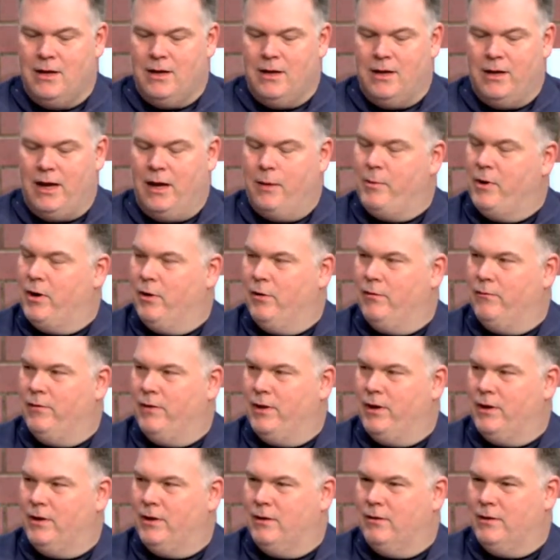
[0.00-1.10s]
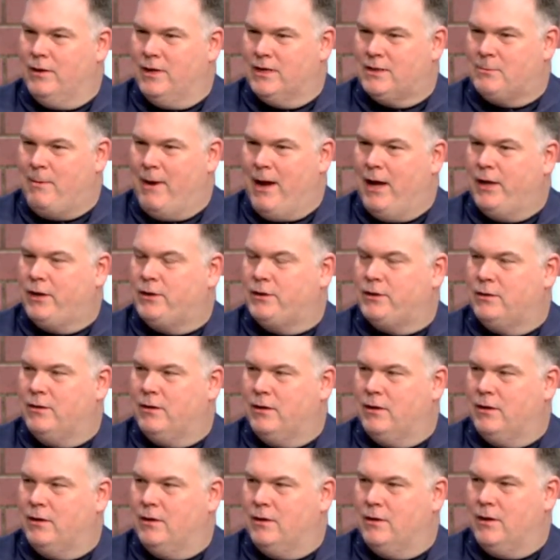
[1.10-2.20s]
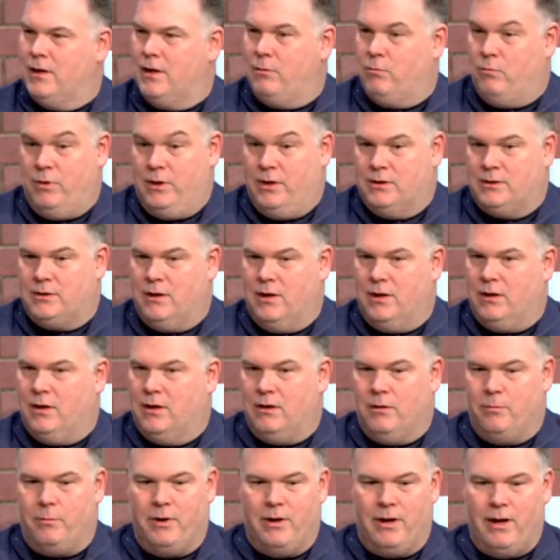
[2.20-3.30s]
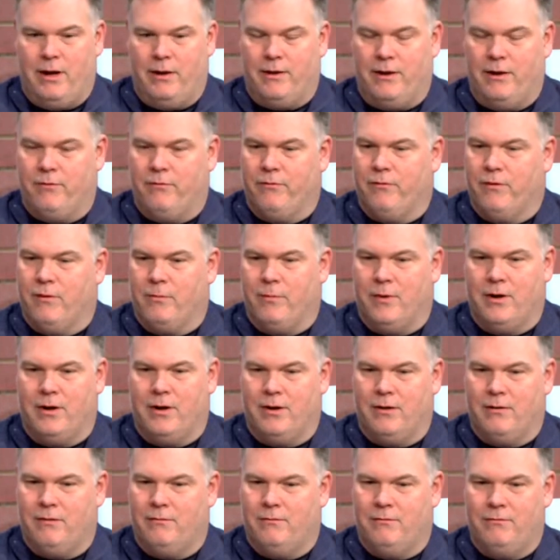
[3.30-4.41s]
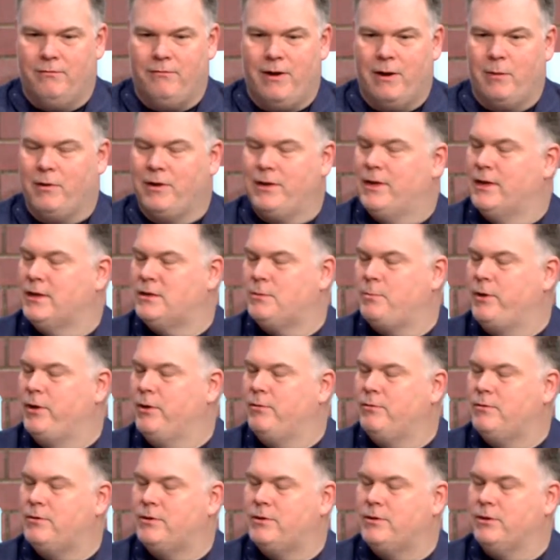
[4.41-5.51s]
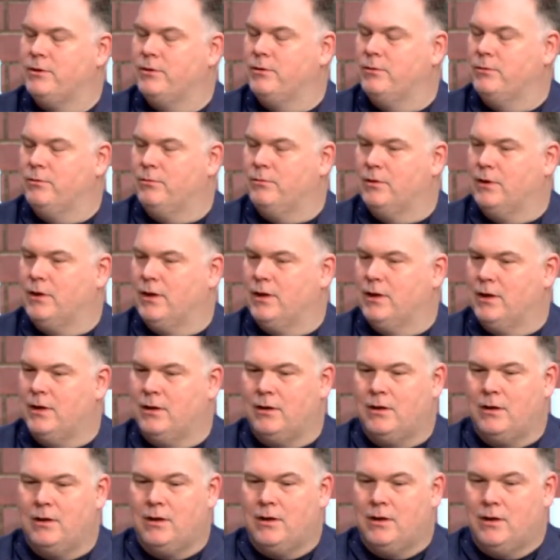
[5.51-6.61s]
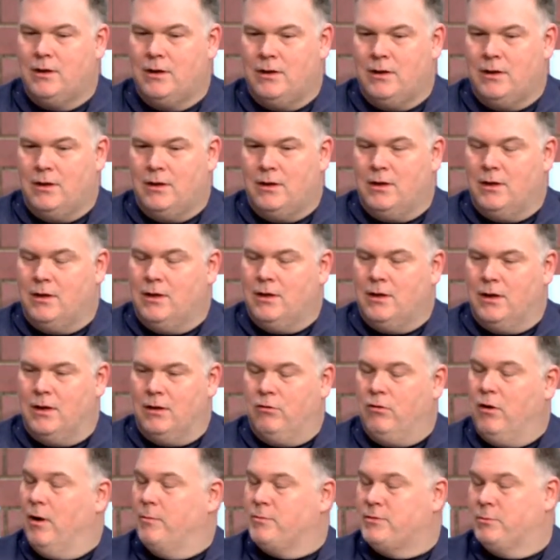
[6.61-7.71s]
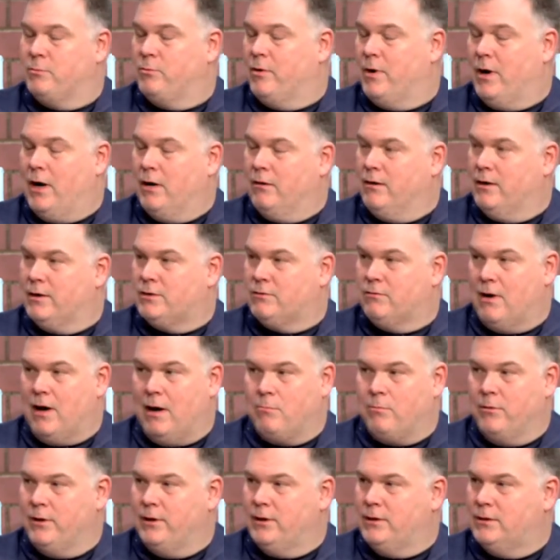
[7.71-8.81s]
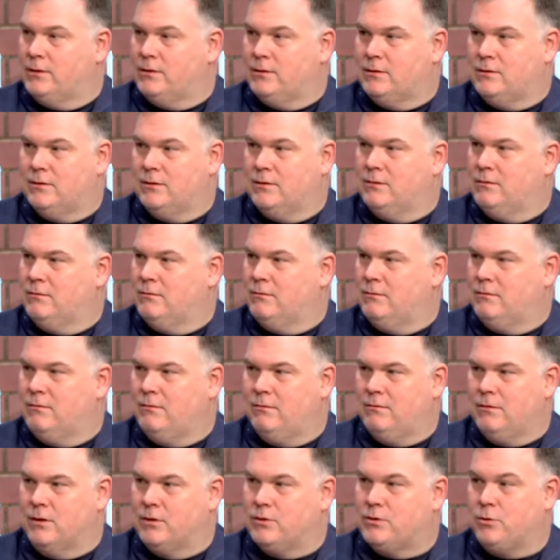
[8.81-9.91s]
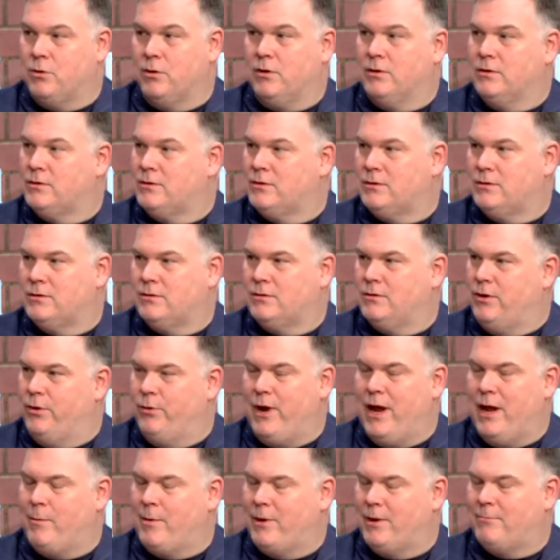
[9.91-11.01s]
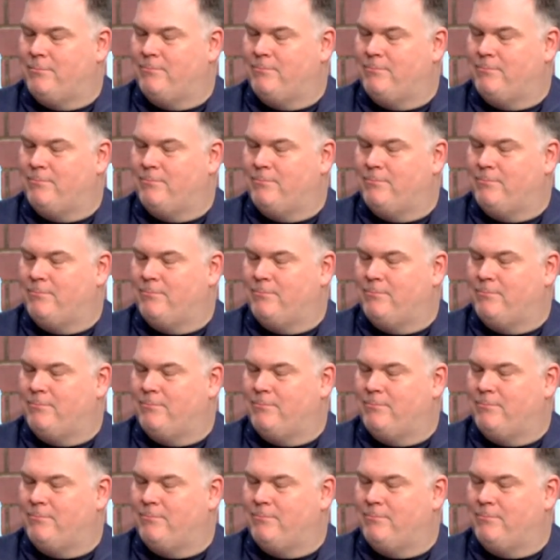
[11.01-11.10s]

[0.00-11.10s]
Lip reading: came in over the dispatch. We assigned. It could have been anything from a family dispute to crimes in progress, robberies, assaults, you name it.